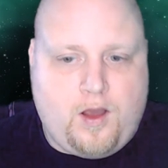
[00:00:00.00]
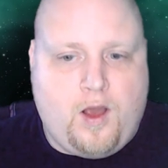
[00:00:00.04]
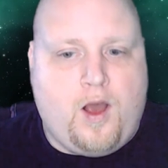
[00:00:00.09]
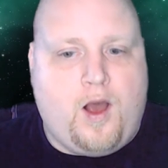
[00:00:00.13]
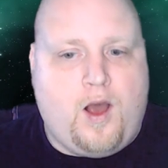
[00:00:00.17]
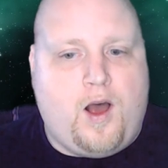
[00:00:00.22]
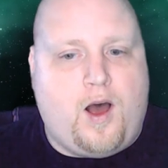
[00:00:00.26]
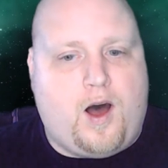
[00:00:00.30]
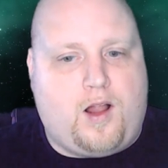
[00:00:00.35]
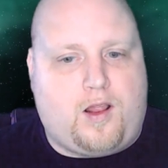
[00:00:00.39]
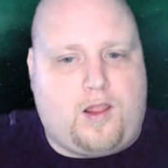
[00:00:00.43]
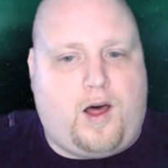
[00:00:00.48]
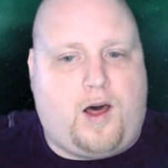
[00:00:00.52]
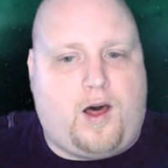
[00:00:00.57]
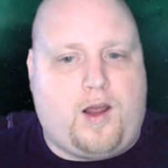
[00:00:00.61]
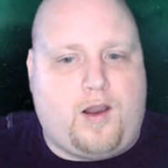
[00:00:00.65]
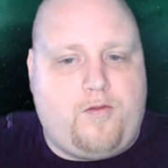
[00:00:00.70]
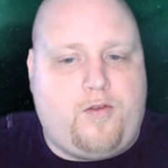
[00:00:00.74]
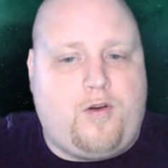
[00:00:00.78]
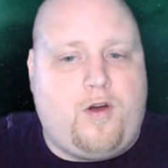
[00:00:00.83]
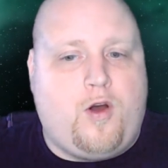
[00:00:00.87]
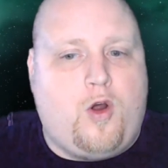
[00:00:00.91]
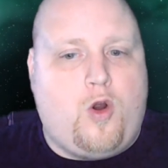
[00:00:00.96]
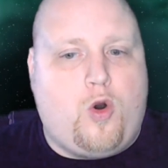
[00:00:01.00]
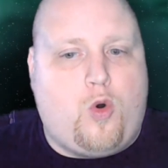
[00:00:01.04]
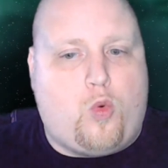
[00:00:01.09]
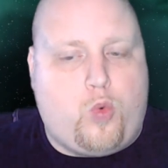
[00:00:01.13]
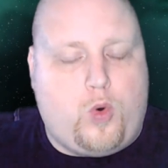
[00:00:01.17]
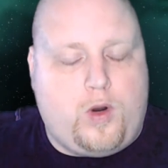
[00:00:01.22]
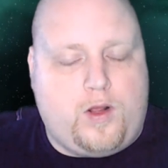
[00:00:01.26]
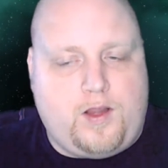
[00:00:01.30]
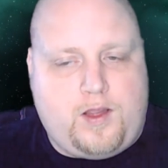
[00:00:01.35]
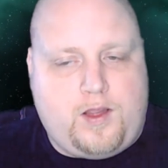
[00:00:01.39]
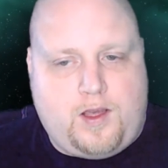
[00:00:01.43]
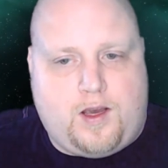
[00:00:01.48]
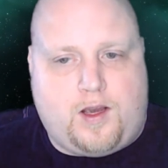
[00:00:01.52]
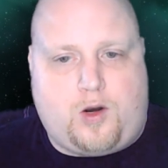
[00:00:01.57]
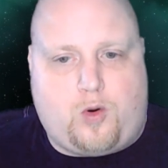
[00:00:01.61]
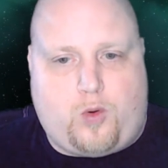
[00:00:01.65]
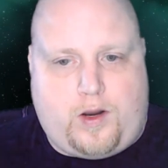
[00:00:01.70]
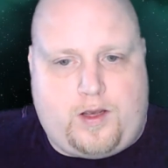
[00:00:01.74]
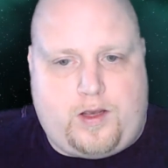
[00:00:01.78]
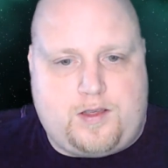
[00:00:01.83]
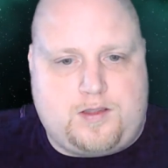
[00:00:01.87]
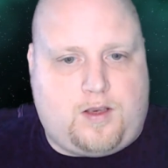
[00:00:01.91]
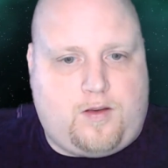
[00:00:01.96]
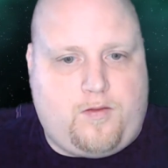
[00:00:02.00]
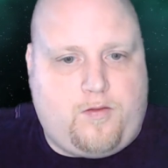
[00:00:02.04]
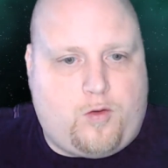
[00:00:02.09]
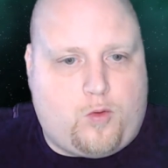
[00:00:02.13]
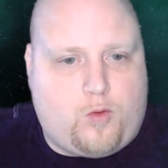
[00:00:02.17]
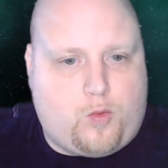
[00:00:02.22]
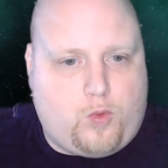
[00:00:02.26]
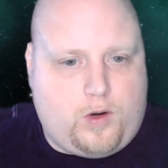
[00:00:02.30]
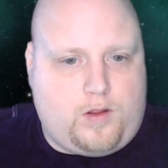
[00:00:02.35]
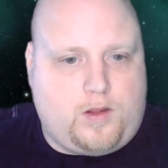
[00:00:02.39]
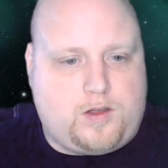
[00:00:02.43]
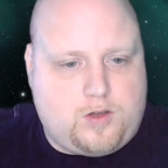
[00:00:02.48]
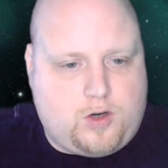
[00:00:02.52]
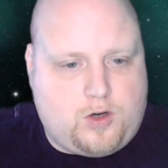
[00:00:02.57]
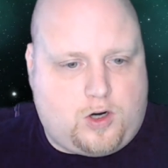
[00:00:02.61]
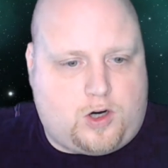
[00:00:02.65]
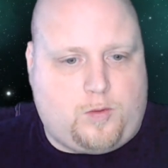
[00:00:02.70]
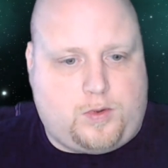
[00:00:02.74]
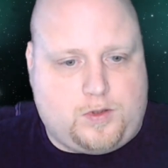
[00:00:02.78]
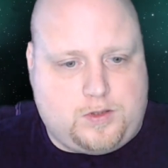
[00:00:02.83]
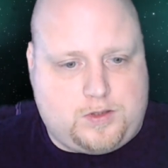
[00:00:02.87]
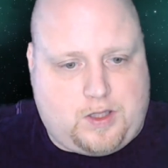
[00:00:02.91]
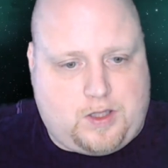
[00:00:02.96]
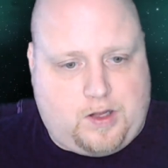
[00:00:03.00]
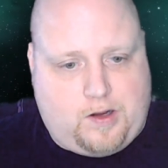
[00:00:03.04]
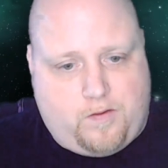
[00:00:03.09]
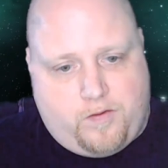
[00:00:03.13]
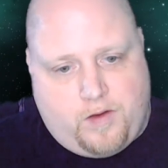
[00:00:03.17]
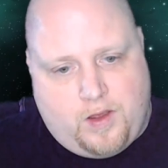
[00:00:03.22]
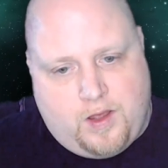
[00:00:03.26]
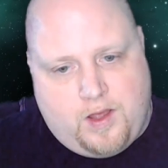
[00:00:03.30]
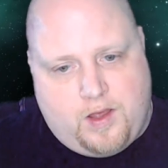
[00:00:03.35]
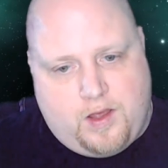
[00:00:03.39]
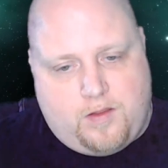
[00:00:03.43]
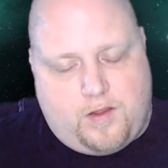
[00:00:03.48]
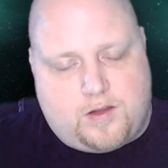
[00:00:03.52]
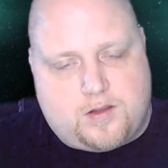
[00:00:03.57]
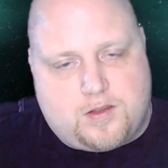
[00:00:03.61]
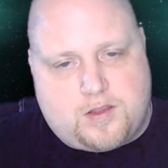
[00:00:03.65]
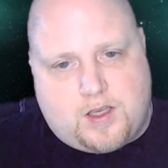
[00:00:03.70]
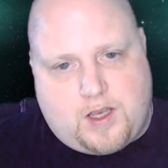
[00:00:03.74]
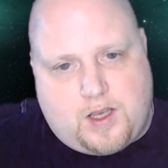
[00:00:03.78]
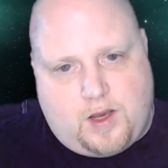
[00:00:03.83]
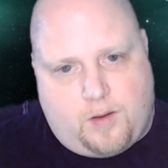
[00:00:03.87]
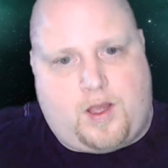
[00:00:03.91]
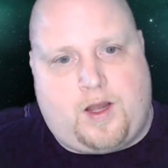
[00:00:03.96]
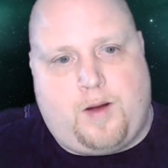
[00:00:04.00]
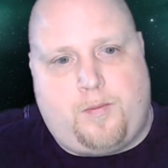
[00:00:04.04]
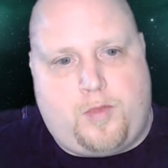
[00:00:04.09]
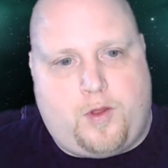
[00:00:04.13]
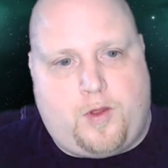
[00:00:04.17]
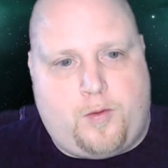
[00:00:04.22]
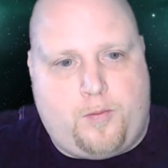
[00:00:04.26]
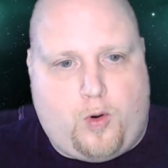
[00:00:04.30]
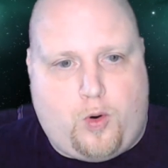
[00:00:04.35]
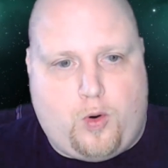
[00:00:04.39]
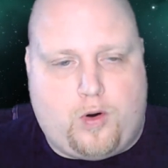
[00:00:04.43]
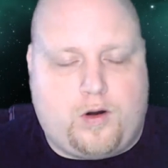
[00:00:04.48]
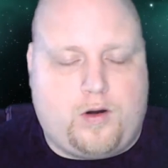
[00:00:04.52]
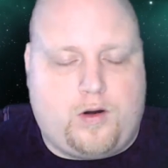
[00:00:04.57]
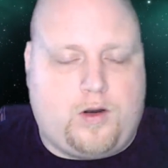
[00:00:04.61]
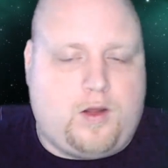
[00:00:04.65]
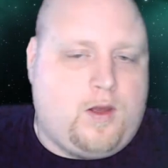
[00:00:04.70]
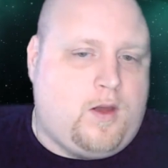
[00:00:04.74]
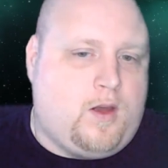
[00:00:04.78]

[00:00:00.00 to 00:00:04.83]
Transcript: a lot of really aggressive, really durable stuff that's coming up the board.